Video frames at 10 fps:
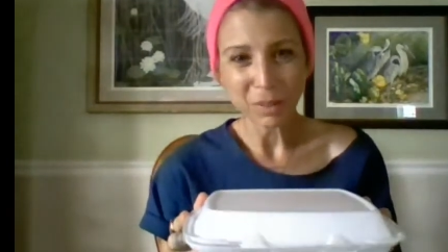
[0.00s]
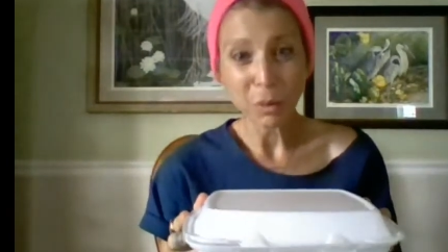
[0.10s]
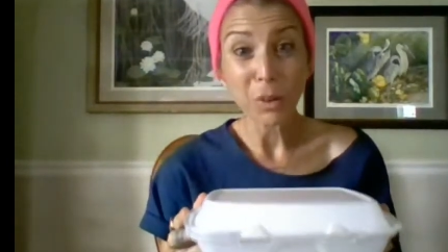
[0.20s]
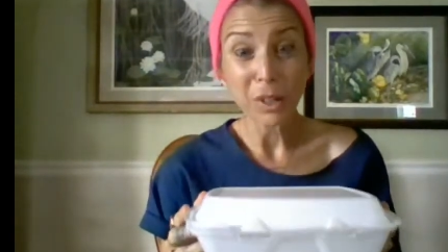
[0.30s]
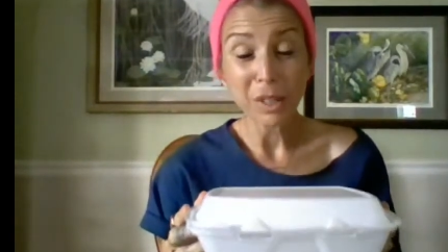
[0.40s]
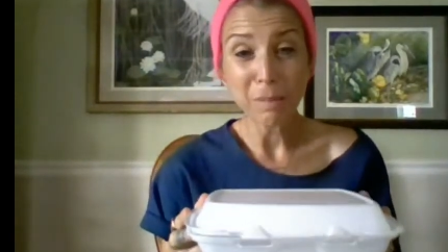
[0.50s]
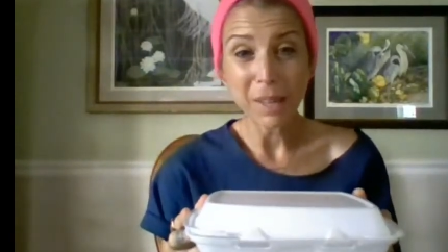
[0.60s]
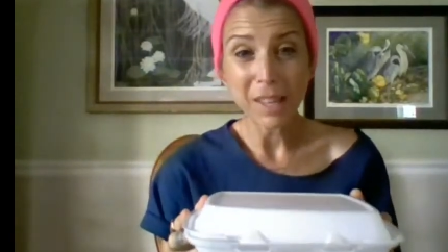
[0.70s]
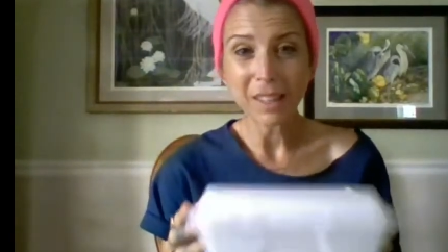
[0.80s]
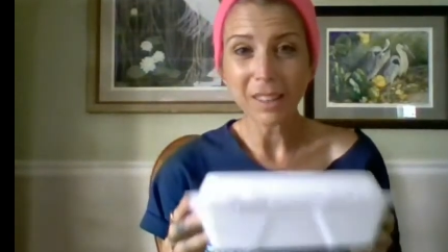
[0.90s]
We're going to
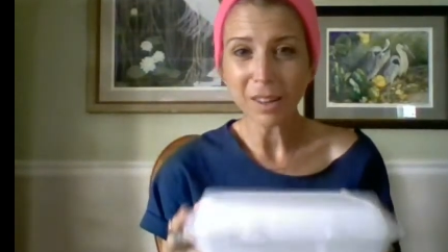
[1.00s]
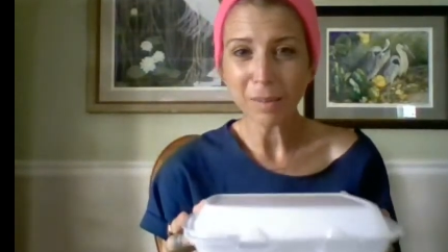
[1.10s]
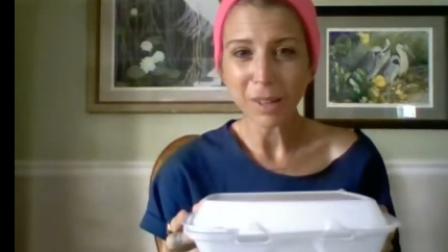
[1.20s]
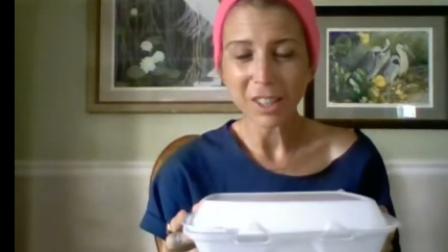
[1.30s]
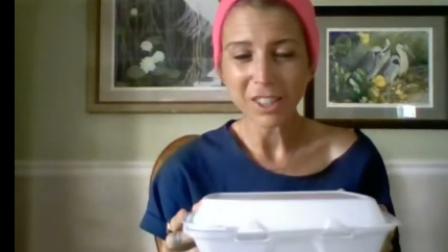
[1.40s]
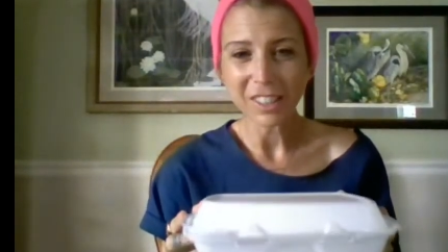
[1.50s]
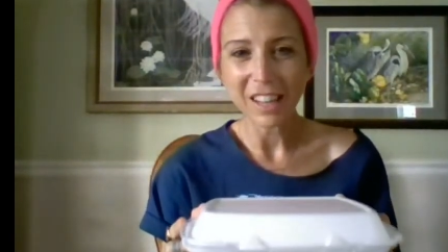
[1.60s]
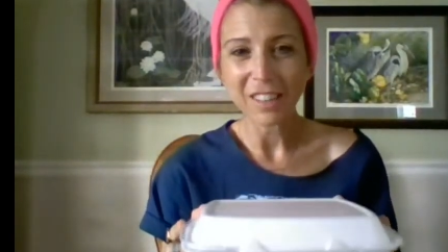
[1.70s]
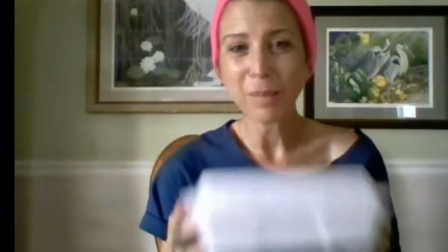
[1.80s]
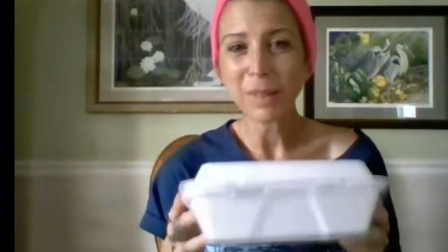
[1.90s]
make an art project
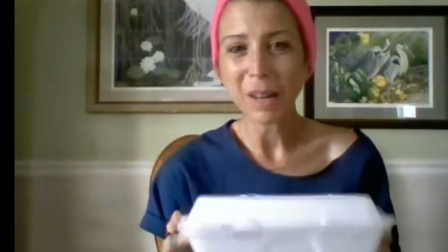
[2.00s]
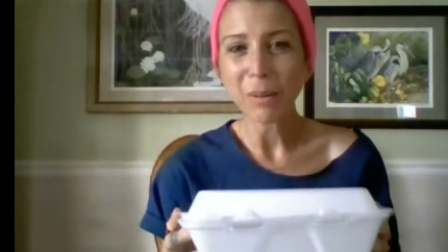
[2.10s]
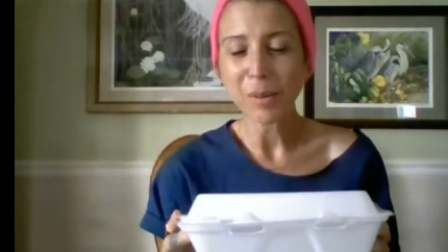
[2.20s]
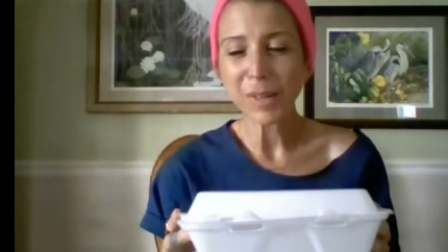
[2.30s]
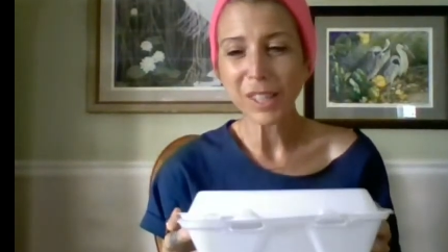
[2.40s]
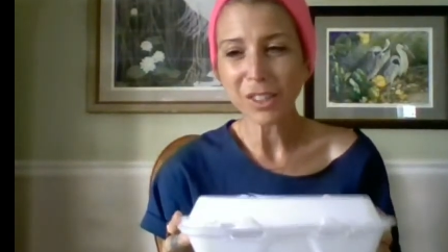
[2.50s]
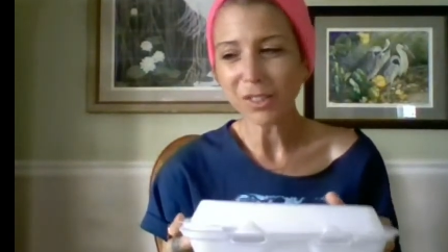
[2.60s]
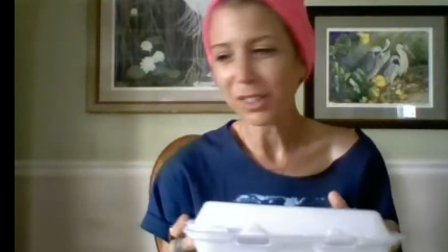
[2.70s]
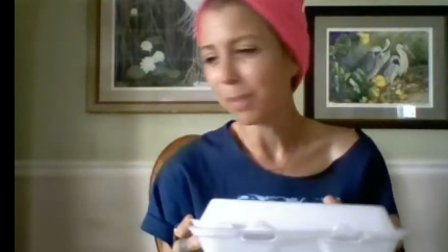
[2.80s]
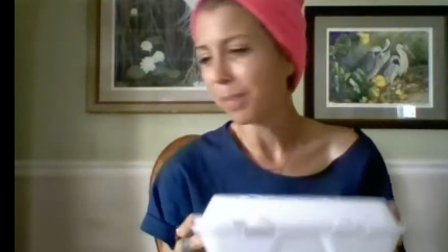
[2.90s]
out of them, and that way we can
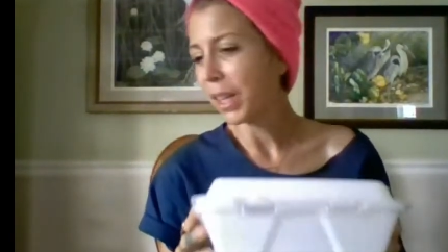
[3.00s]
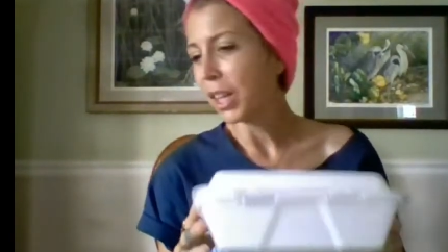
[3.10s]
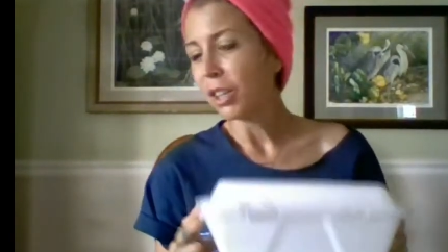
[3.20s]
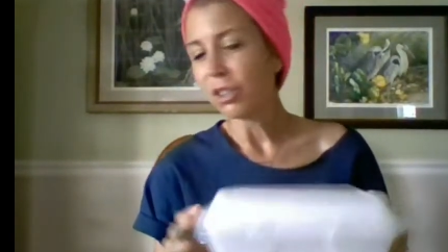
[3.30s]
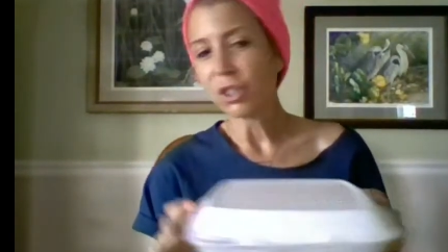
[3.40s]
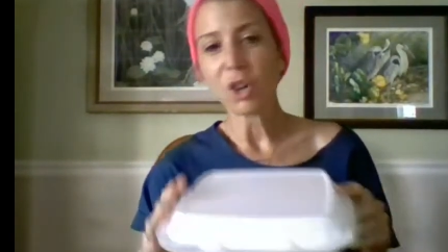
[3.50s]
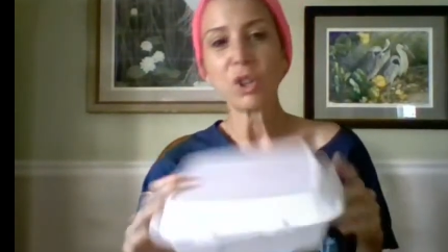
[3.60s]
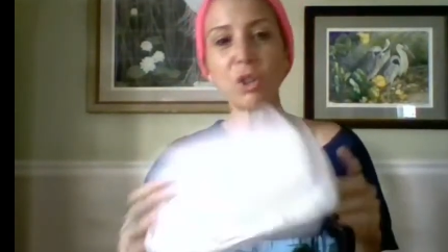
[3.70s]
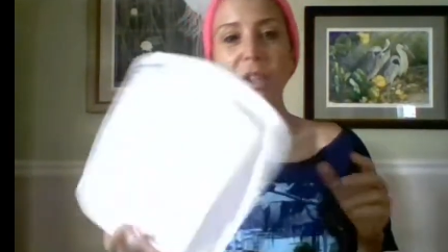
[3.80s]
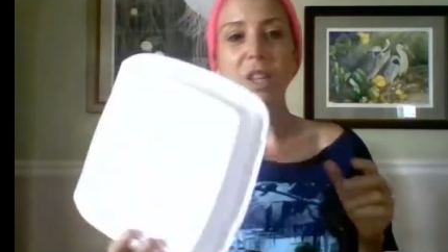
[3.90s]
use them. So
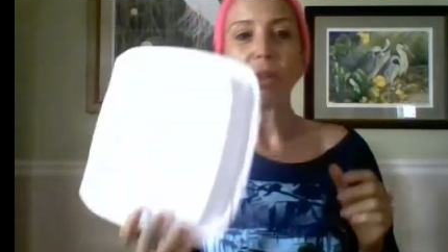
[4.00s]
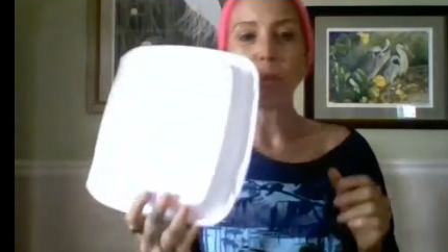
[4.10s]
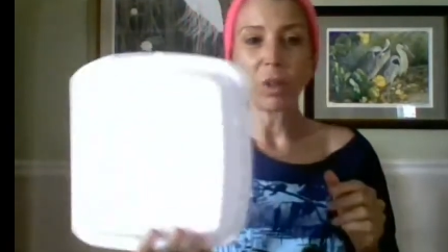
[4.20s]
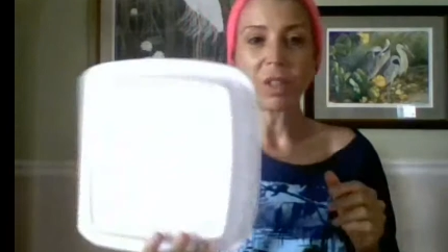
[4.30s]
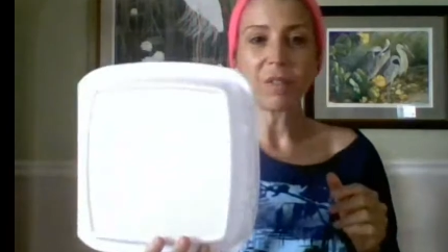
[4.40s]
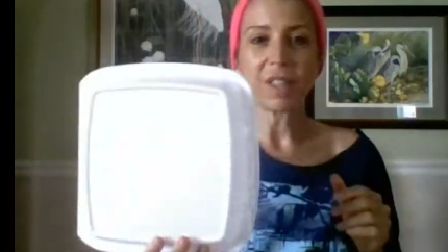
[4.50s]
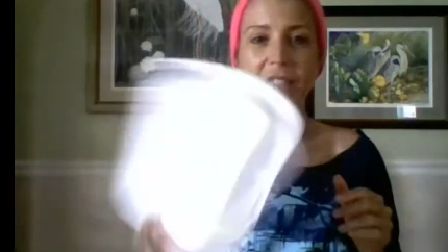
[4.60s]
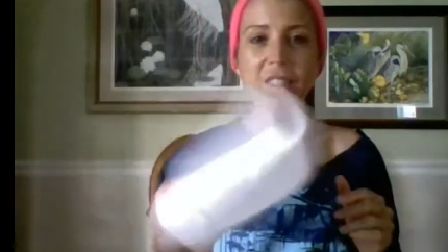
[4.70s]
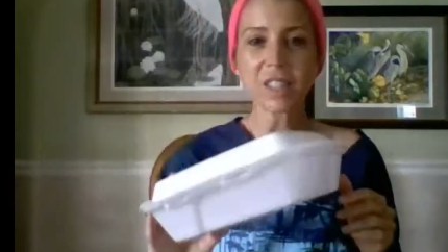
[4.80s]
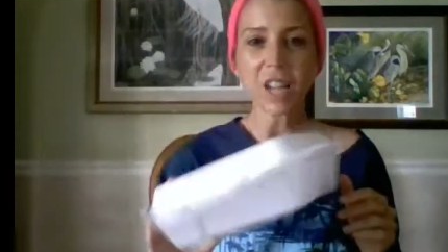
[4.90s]
you need one of
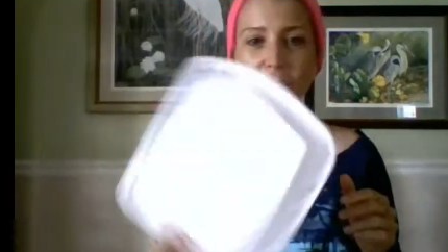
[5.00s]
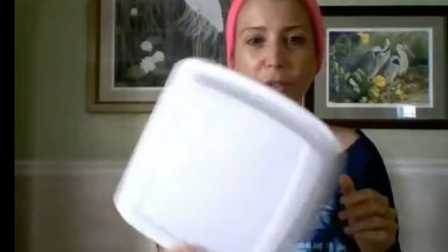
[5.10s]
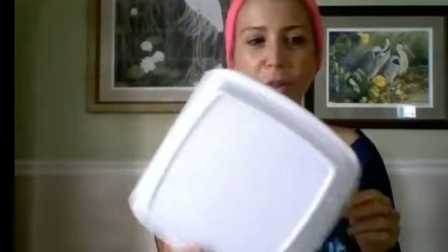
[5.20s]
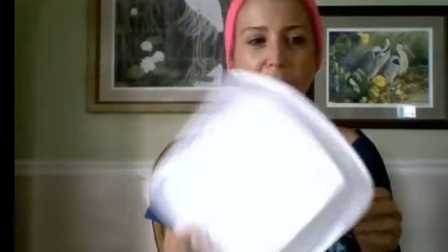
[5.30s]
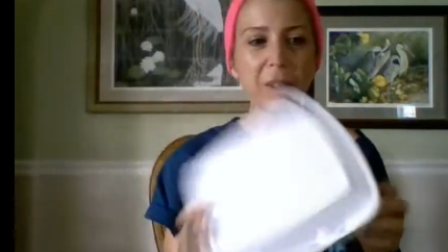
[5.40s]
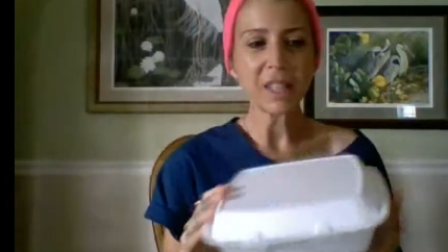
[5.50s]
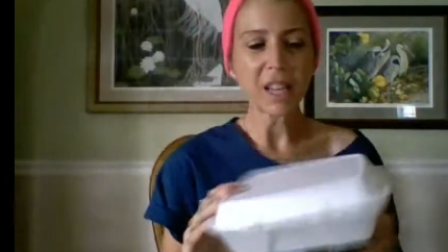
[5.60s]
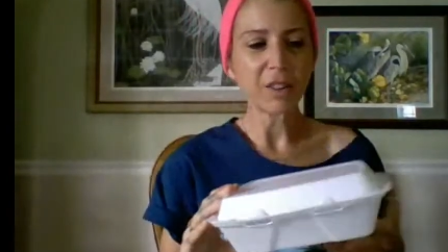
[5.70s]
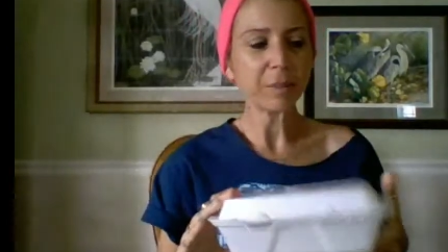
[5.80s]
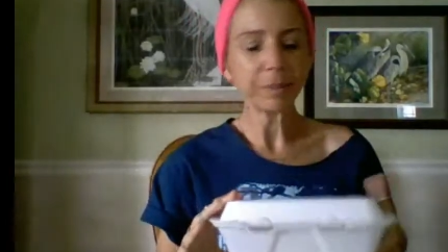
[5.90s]
these, a styrofoam
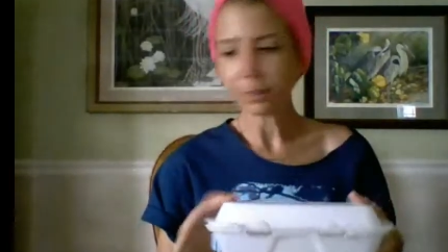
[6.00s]
container,